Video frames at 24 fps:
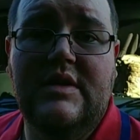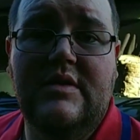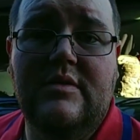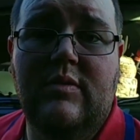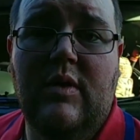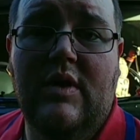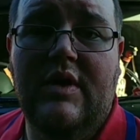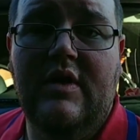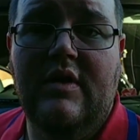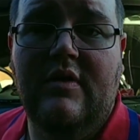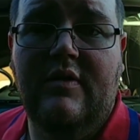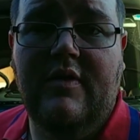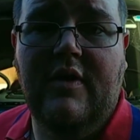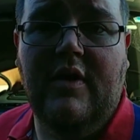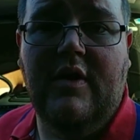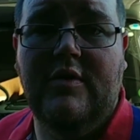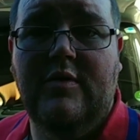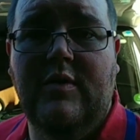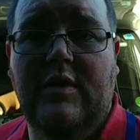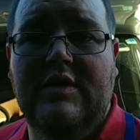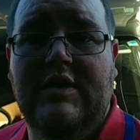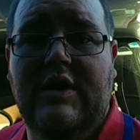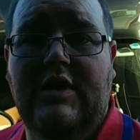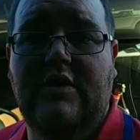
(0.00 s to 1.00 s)
is one of the first
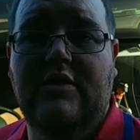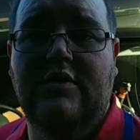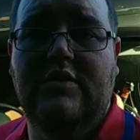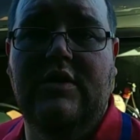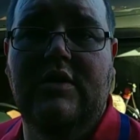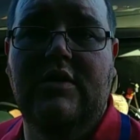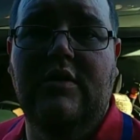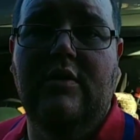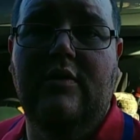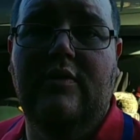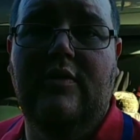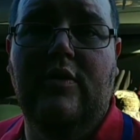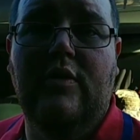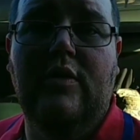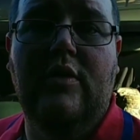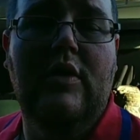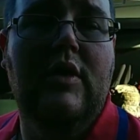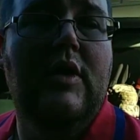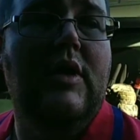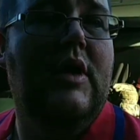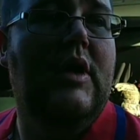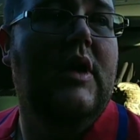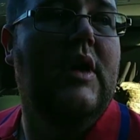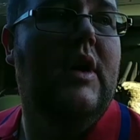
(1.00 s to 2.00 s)
ones I usually look for.
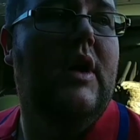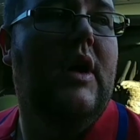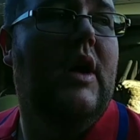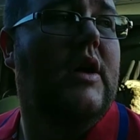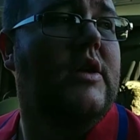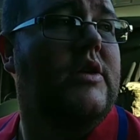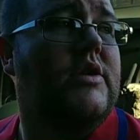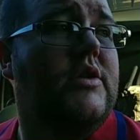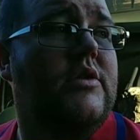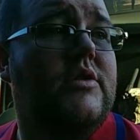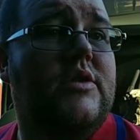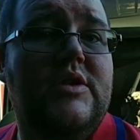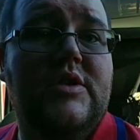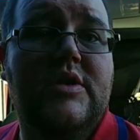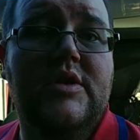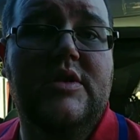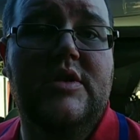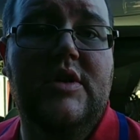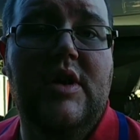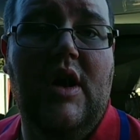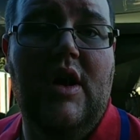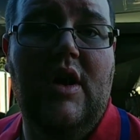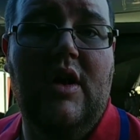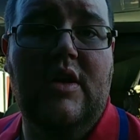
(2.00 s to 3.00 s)
It's usually just
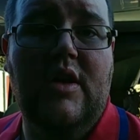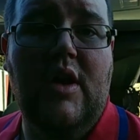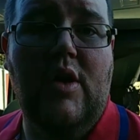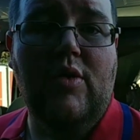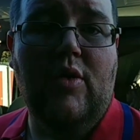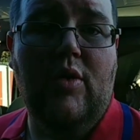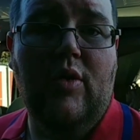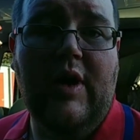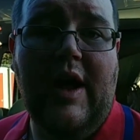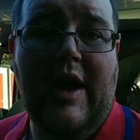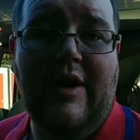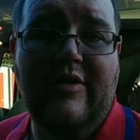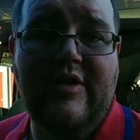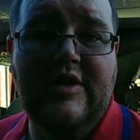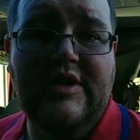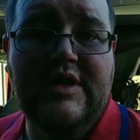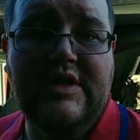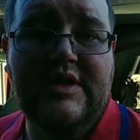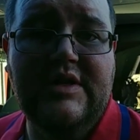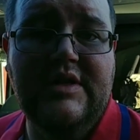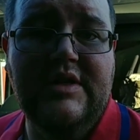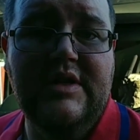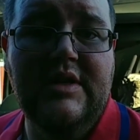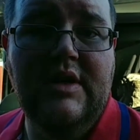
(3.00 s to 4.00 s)
local
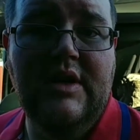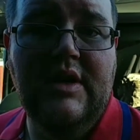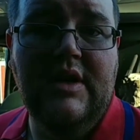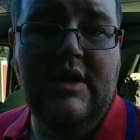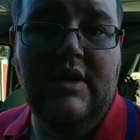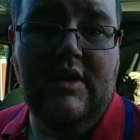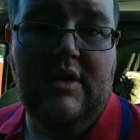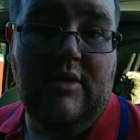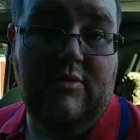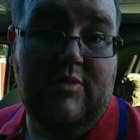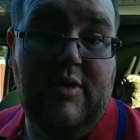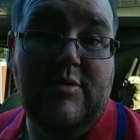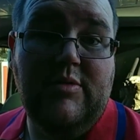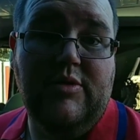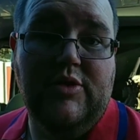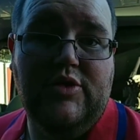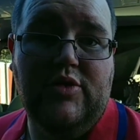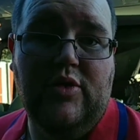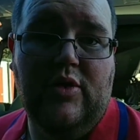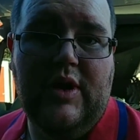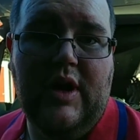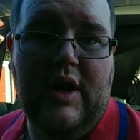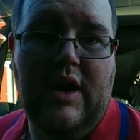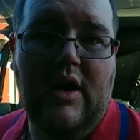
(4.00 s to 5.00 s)
garages that people
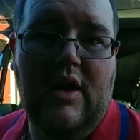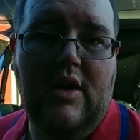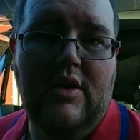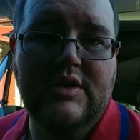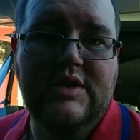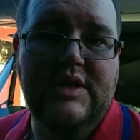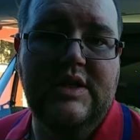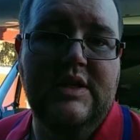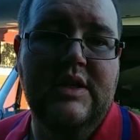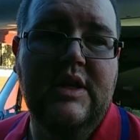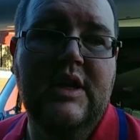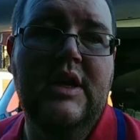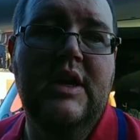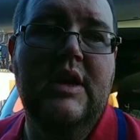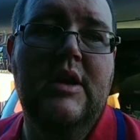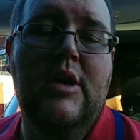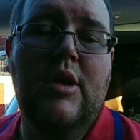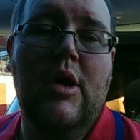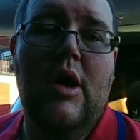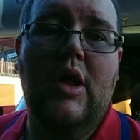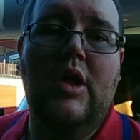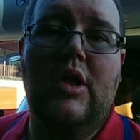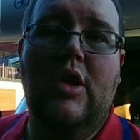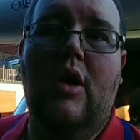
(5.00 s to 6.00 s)
store their cars in.
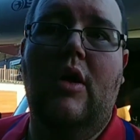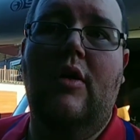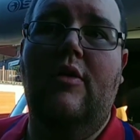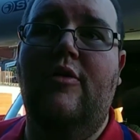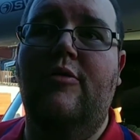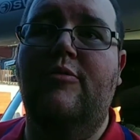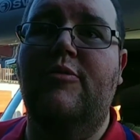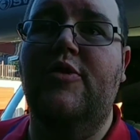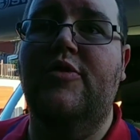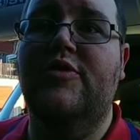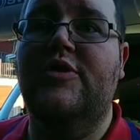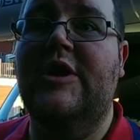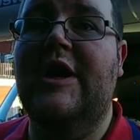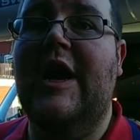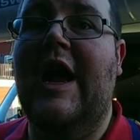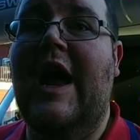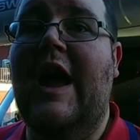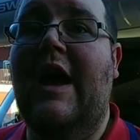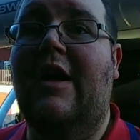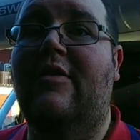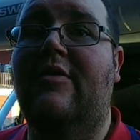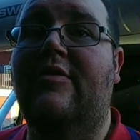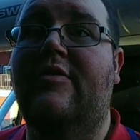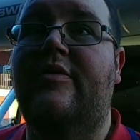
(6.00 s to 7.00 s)
A lot of them usually
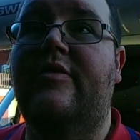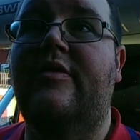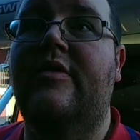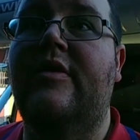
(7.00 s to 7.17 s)
have,